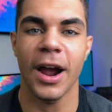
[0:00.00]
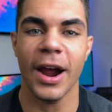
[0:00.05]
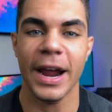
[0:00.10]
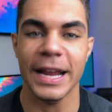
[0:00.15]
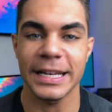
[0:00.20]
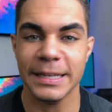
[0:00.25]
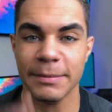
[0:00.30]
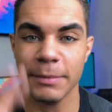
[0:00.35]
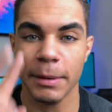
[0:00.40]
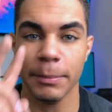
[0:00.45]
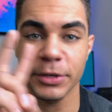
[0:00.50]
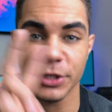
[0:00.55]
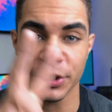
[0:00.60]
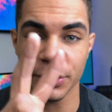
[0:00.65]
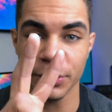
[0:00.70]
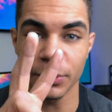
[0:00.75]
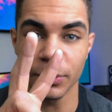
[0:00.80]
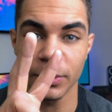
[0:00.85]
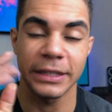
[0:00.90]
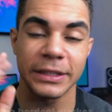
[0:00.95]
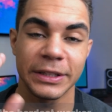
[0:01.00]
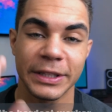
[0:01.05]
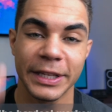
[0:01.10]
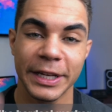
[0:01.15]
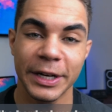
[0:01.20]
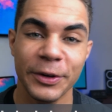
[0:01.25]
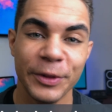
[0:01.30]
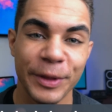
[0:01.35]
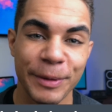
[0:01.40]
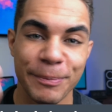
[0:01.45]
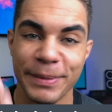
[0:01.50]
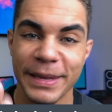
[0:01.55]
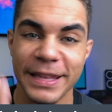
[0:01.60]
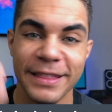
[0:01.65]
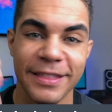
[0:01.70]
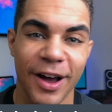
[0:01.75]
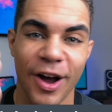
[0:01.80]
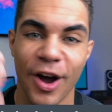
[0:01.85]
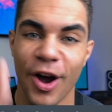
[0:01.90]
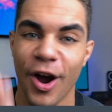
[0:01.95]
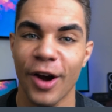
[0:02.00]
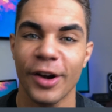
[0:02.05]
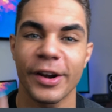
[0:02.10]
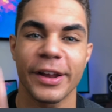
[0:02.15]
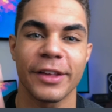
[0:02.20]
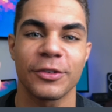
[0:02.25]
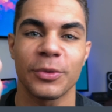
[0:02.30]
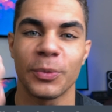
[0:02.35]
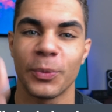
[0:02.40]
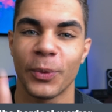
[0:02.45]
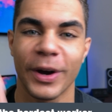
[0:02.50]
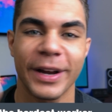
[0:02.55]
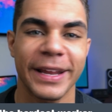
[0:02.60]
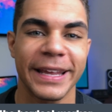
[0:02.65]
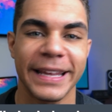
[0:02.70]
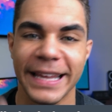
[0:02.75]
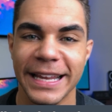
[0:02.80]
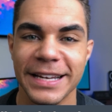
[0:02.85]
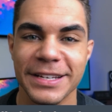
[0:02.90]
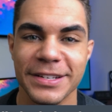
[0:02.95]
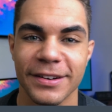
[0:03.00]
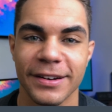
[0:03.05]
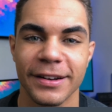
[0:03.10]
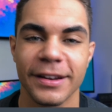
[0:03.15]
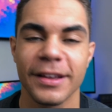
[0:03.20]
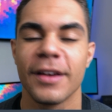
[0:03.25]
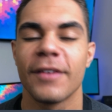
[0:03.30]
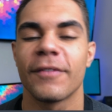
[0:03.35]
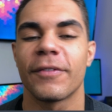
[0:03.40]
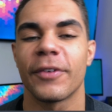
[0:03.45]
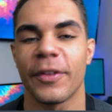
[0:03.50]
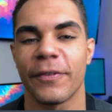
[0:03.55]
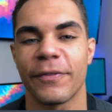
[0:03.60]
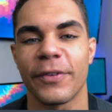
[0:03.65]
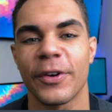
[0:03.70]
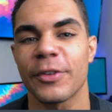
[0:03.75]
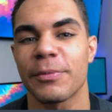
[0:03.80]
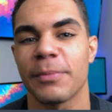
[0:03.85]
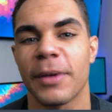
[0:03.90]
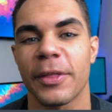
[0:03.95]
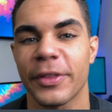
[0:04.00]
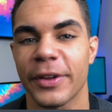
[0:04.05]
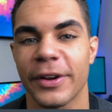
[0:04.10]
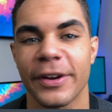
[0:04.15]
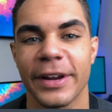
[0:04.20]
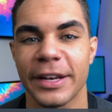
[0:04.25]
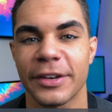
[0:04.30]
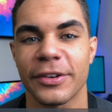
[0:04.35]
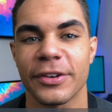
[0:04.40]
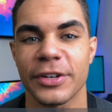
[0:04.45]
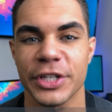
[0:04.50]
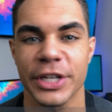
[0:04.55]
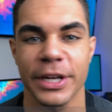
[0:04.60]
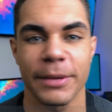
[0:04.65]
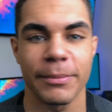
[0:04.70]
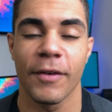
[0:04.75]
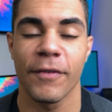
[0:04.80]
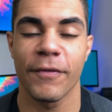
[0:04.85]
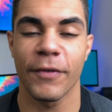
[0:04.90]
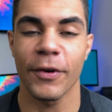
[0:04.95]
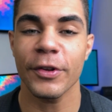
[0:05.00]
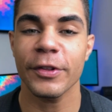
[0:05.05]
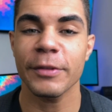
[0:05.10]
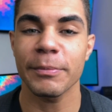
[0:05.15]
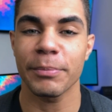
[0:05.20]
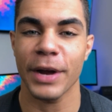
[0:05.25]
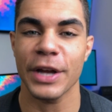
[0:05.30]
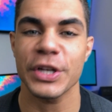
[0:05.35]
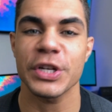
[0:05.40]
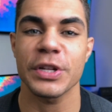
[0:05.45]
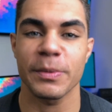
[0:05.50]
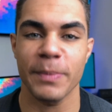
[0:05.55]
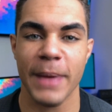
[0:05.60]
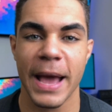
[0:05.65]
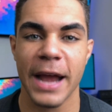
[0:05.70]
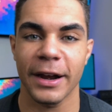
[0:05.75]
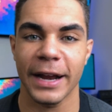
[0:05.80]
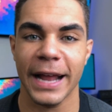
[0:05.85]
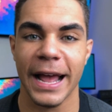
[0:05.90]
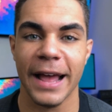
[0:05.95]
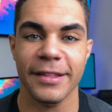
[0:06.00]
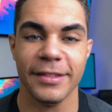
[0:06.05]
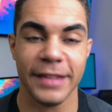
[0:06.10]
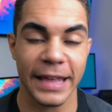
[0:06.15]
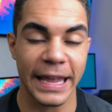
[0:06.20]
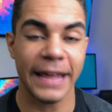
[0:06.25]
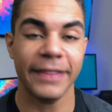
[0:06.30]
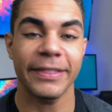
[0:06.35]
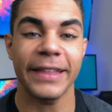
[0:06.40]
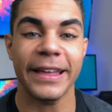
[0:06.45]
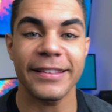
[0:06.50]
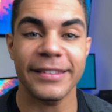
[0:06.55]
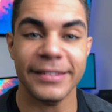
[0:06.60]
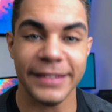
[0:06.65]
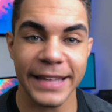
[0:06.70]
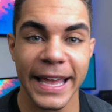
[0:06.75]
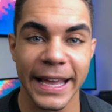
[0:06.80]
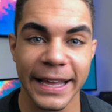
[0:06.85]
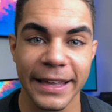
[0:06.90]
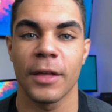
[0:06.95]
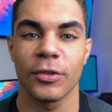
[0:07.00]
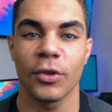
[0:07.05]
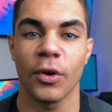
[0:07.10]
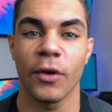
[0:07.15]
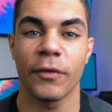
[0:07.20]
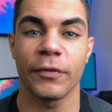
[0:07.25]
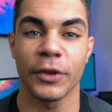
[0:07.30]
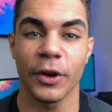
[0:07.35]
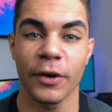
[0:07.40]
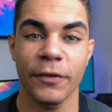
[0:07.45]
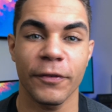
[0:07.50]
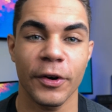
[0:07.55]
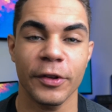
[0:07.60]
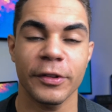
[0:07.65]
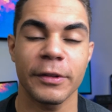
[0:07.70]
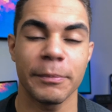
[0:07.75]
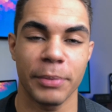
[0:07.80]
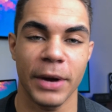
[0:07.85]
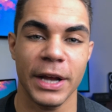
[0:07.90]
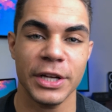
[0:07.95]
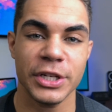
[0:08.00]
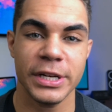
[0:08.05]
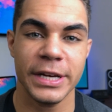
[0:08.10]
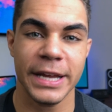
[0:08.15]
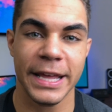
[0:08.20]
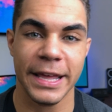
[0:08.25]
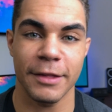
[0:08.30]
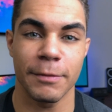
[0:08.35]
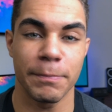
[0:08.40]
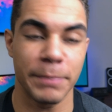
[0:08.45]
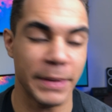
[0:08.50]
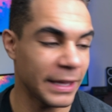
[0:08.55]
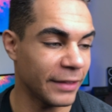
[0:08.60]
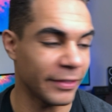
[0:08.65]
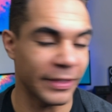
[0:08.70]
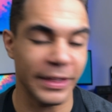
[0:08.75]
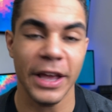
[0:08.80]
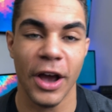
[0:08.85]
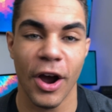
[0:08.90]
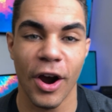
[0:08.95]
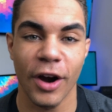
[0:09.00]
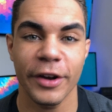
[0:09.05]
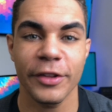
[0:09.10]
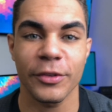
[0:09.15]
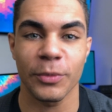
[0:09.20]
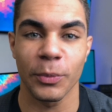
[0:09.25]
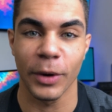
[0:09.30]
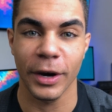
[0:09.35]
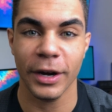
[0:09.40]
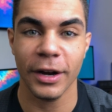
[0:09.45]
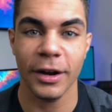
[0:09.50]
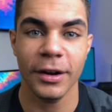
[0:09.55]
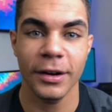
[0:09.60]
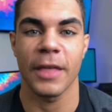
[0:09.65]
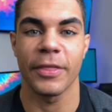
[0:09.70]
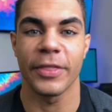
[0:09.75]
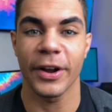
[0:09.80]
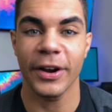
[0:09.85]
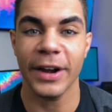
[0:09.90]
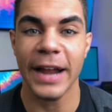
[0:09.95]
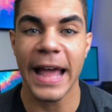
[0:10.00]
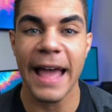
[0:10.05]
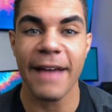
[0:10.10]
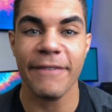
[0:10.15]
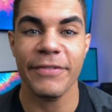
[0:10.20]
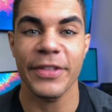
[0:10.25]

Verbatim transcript: All right, tip number two literally be the hardest working intern for the first month of your internship. First impressions matter, guys, and they stick. So if your first impression is being the hardest worker, they're gonna have